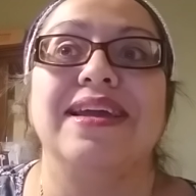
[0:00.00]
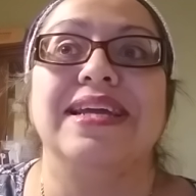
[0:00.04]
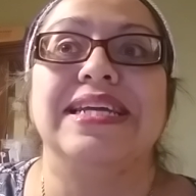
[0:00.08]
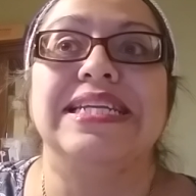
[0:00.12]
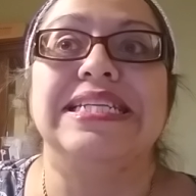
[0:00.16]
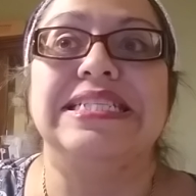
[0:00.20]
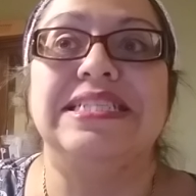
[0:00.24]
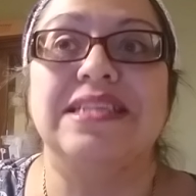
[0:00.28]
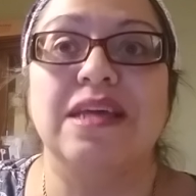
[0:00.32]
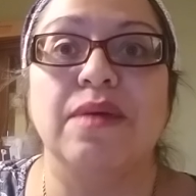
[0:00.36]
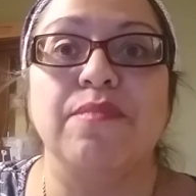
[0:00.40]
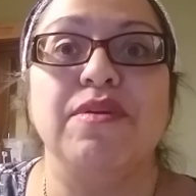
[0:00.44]

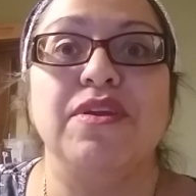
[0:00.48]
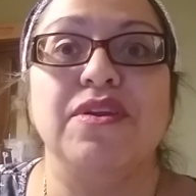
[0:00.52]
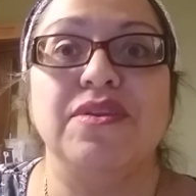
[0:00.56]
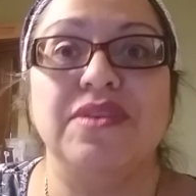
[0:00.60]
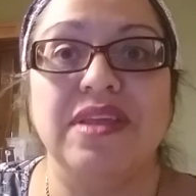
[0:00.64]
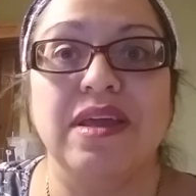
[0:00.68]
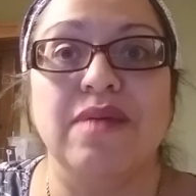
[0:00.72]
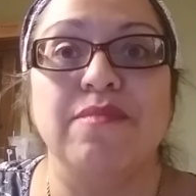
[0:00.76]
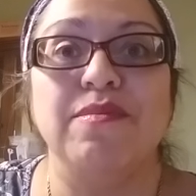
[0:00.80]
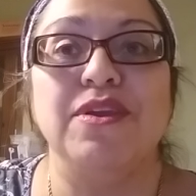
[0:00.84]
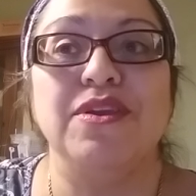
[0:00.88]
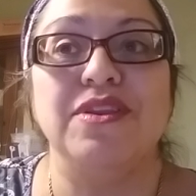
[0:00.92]

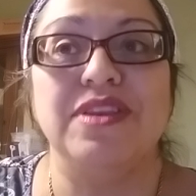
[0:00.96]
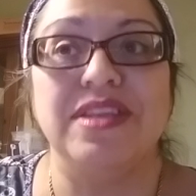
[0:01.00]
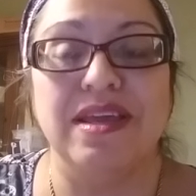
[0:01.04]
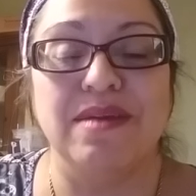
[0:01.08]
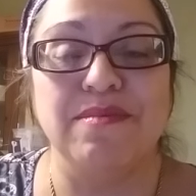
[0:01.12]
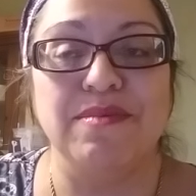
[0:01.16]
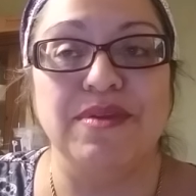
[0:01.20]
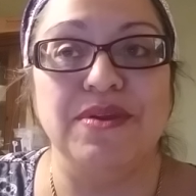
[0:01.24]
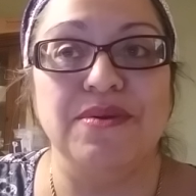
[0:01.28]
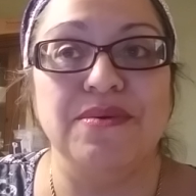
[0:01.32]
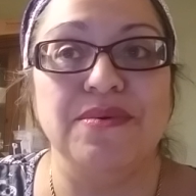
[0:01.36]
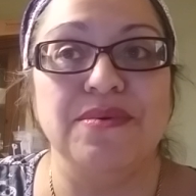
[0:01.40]

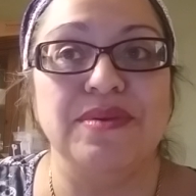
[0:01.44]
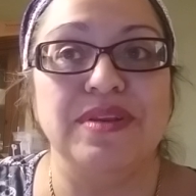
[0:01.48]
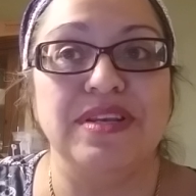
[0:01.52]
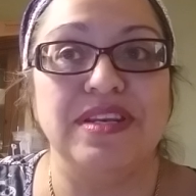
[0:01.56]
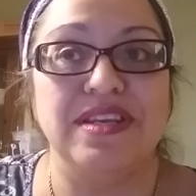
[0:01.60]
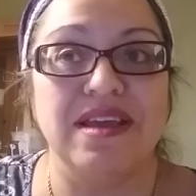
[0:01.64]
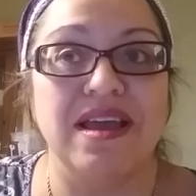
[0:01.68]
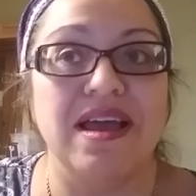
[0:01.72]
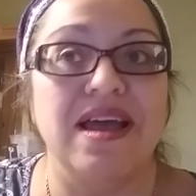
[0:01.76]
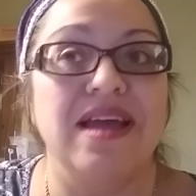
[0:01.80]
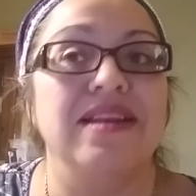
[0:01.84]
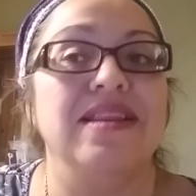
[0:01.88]

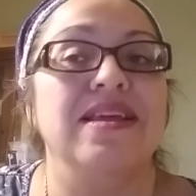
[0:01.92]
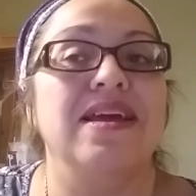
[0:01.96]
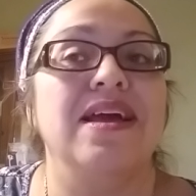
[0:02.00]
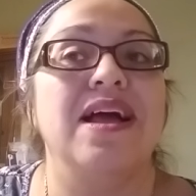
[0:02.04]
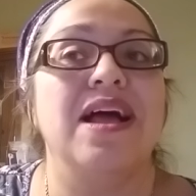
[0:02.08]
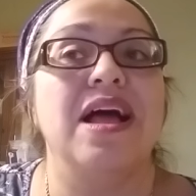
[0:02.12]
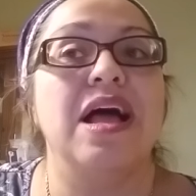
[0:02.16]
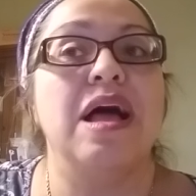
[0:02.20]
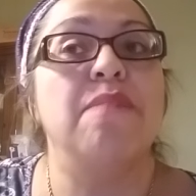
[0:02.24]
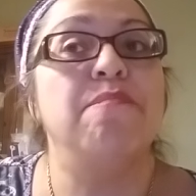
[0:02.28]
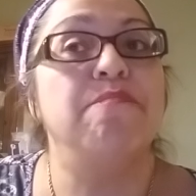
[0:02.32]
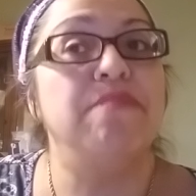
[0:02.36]

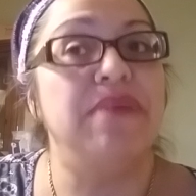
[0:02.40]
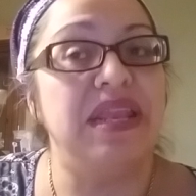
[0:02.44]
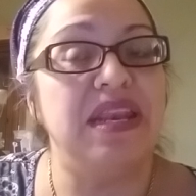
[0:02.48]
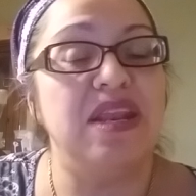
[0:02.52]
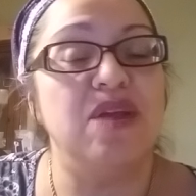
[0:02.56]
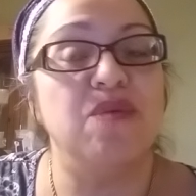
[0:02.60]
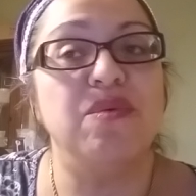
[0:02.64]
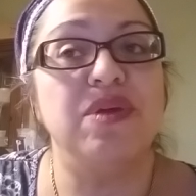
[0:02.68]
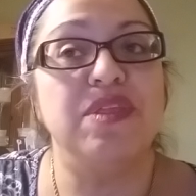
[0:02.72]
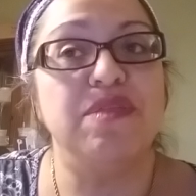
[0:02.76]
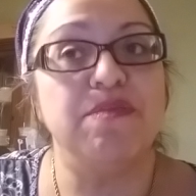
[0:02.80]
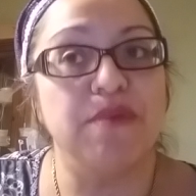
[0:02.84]

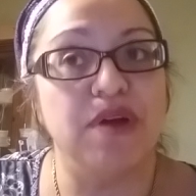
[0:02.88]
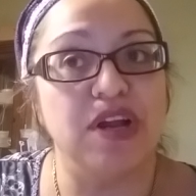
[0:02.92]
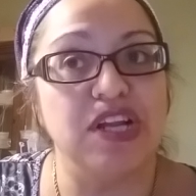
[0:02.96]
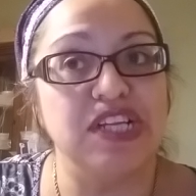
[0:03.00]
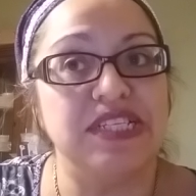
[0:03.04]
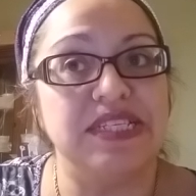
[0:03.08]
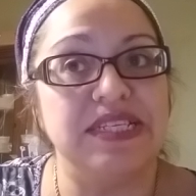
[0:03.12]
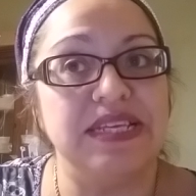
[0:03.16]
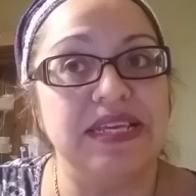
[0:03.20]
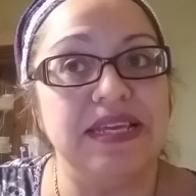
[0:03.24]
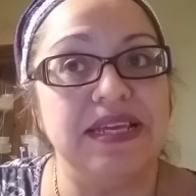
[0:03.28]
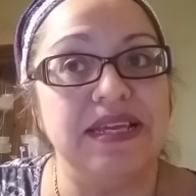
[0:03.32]

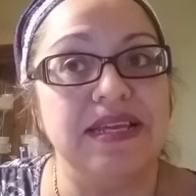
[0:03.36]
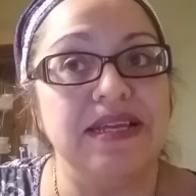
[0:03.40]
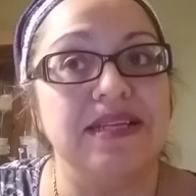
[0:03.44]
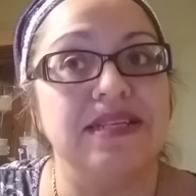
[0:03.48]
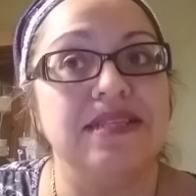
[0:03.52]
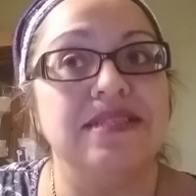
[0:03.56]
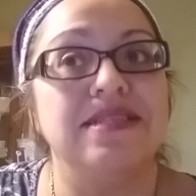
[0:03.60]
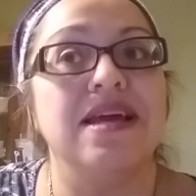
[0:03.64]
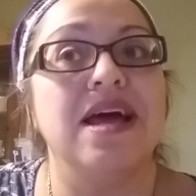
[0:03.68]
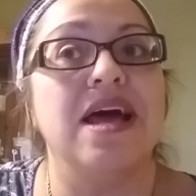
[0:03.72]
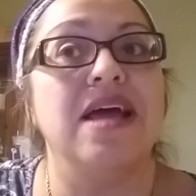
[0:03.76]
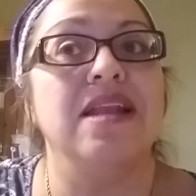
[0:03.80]

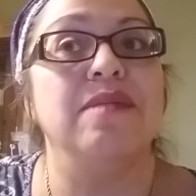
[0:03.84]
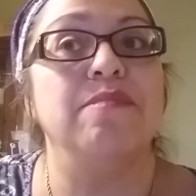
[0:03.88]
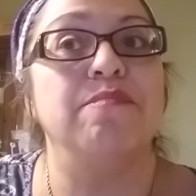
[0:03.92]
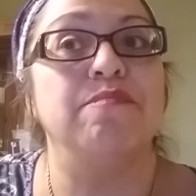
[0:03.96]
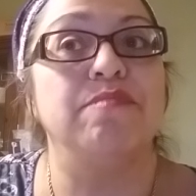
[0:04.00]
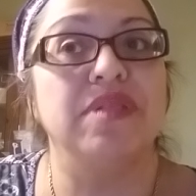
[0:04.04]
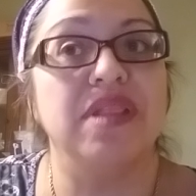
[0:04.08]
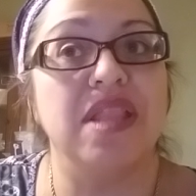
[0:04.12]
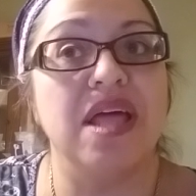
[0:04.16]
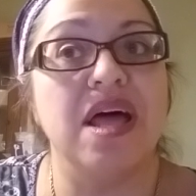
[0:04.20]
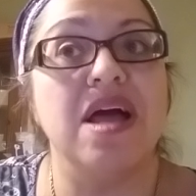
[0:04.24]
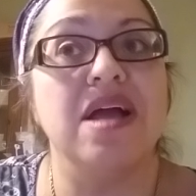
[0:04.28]

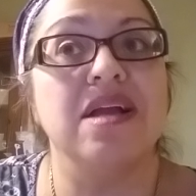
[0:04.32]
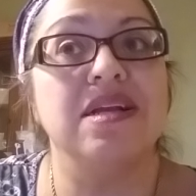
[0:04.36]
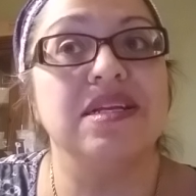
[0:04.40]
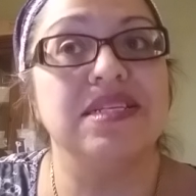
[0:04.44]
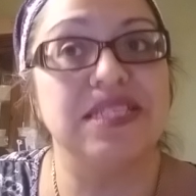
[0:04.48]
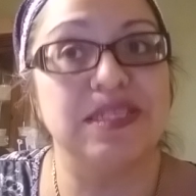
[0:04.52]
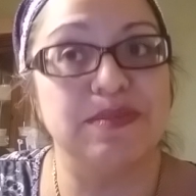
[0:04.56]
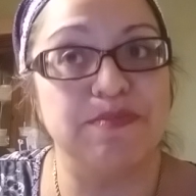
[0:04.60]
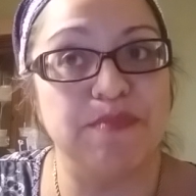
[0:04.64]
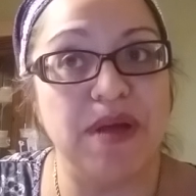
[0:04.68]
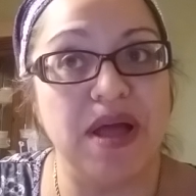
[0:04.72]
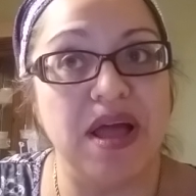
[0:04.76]

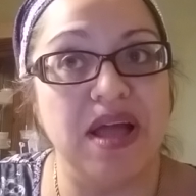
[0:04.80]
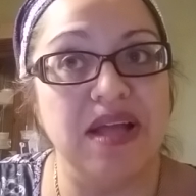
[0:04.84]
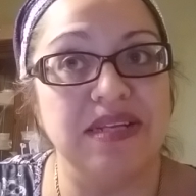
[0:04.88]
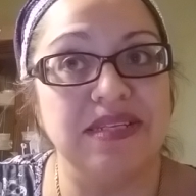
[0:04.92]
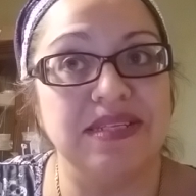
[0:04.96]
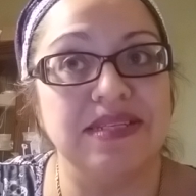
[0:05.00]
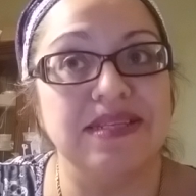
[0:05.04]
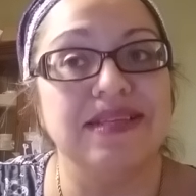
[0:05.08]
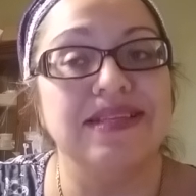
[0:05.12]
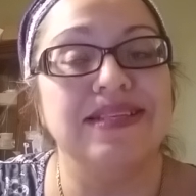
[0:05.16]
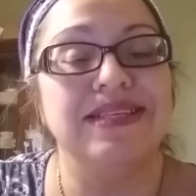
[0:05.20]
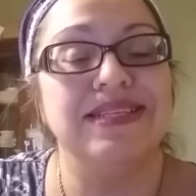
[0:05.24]

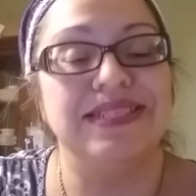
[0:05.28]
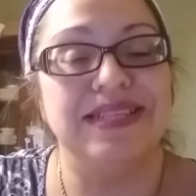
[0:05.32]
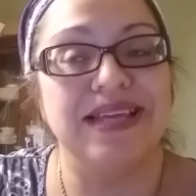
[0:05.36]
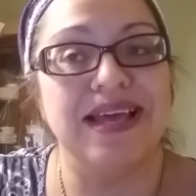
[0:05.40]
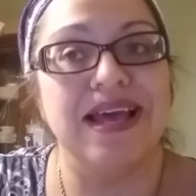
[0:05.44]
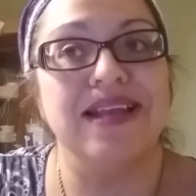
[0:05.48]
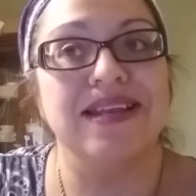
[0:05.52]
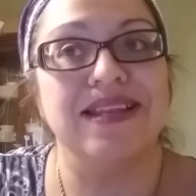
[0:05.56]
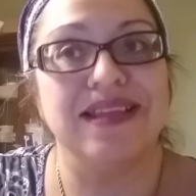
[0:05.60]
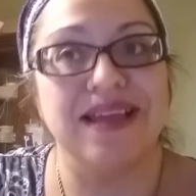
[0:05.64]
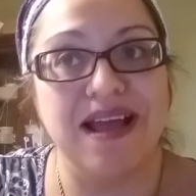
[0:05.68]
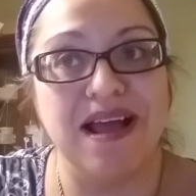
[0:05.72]

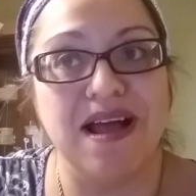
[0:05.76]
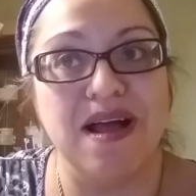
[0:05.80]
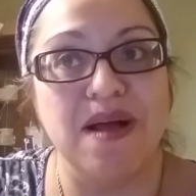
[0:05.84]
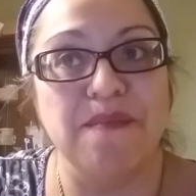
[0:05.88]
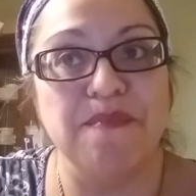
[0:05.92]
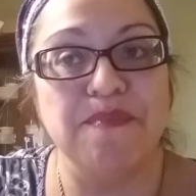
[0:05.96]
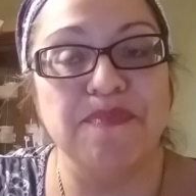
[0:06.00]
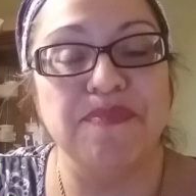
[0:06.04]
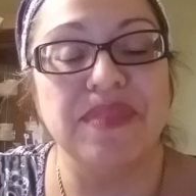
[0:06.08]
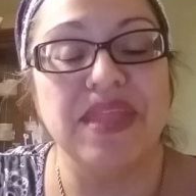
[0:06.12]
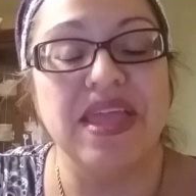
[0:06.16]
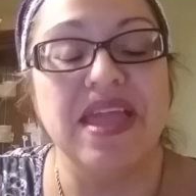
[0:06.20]

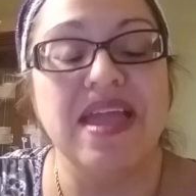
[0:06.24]
www.aminutewithmarcy.blogspot.com.